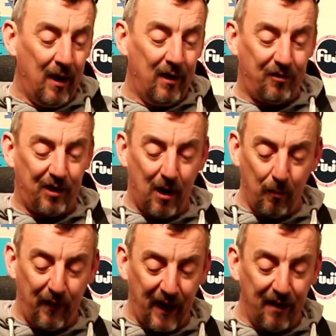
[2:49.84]
Starting
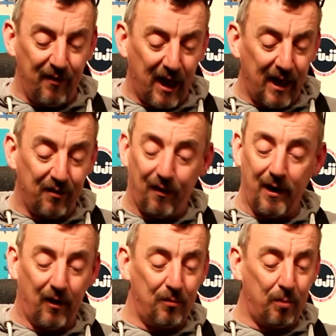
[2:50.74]
with the EVA, it's a very
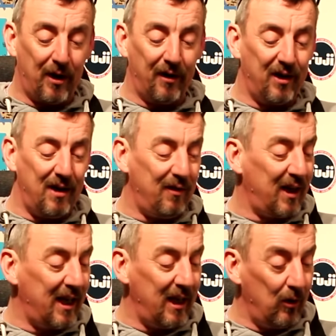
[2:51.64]
nice product.
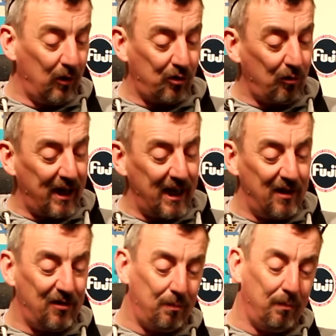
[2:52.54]
EVA looks great,
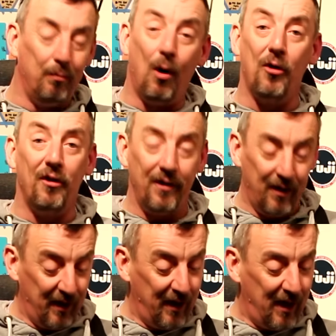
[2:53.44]
it's modern.
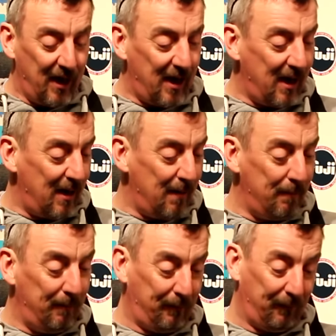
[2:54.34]

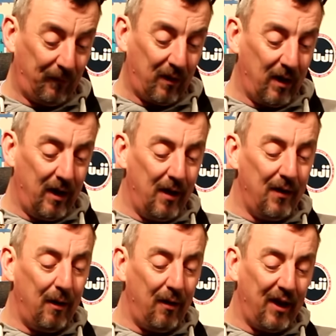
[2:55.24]

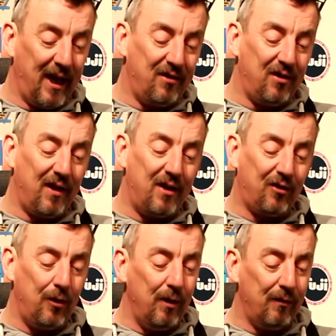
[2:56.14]
The only thing is that there's
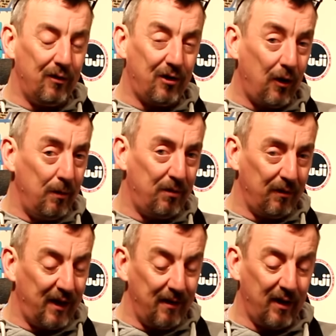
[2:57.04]
two different types
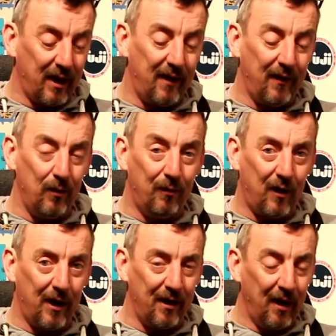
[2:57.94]
of EVA that you'll
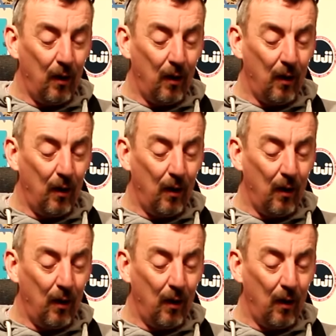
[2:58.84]
find.